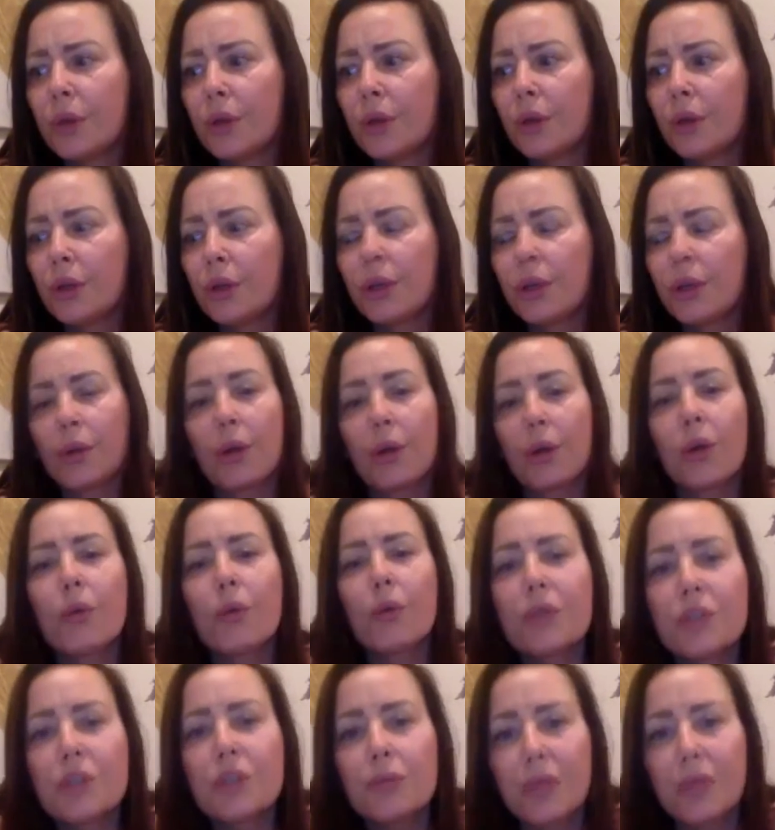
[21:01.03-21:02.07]
you know, who
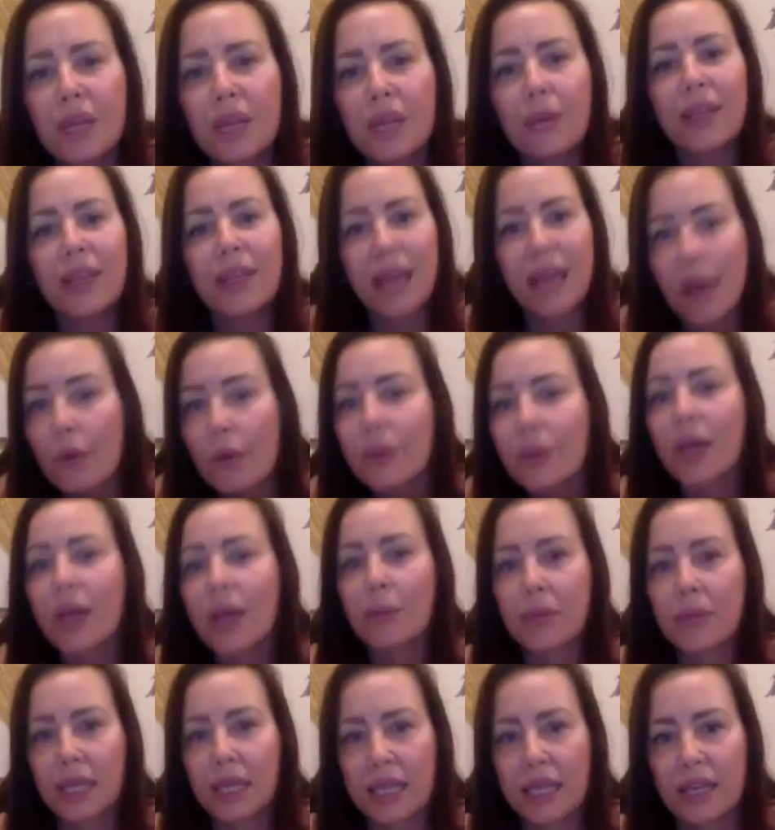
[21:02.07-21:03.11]
would you be without that
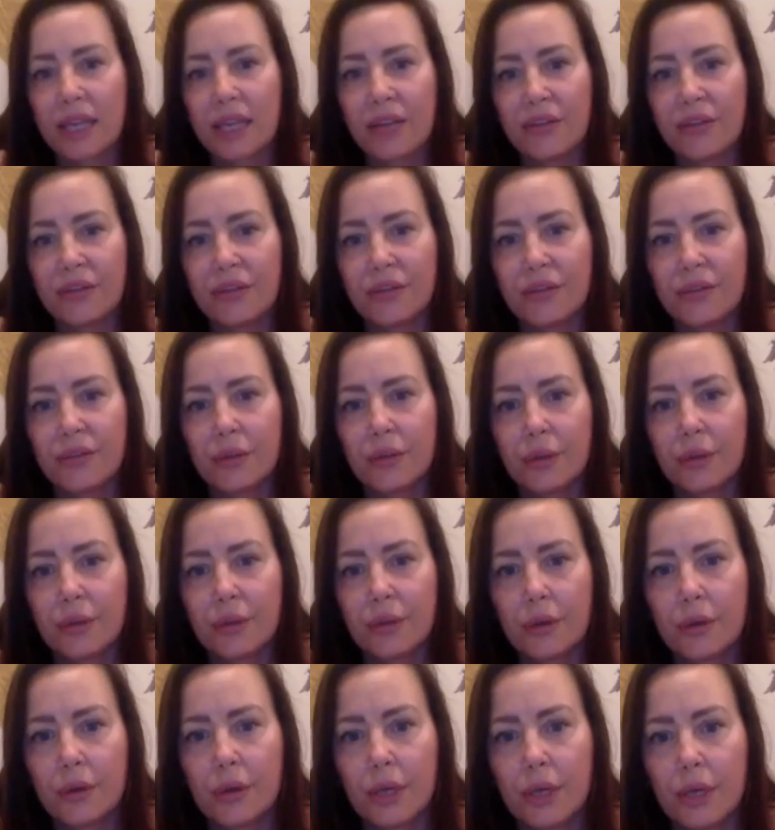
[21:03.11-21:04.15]
belief?
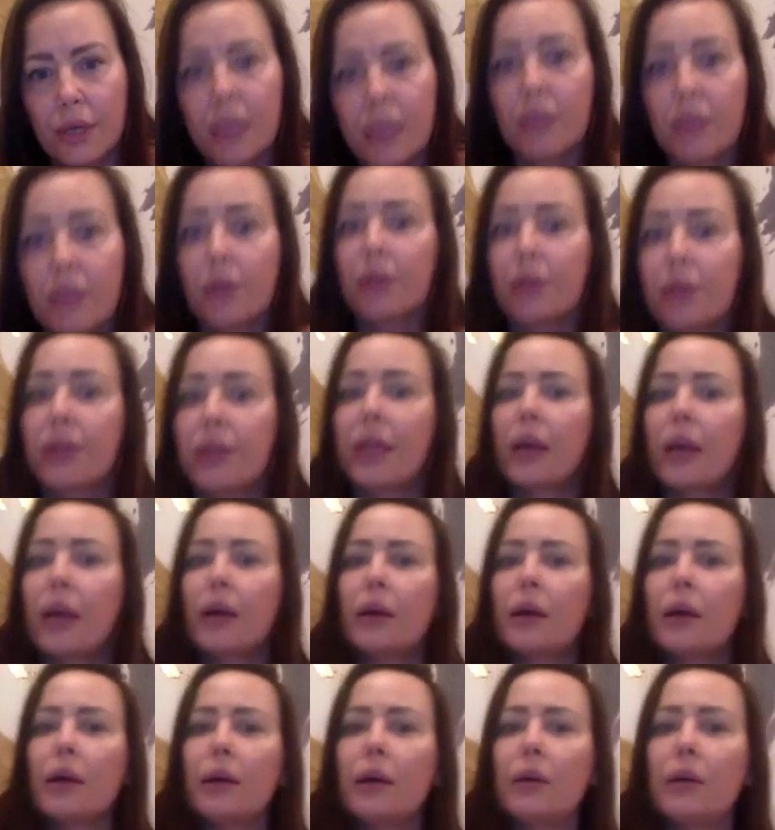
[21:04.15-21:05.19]
And then you can think, oh,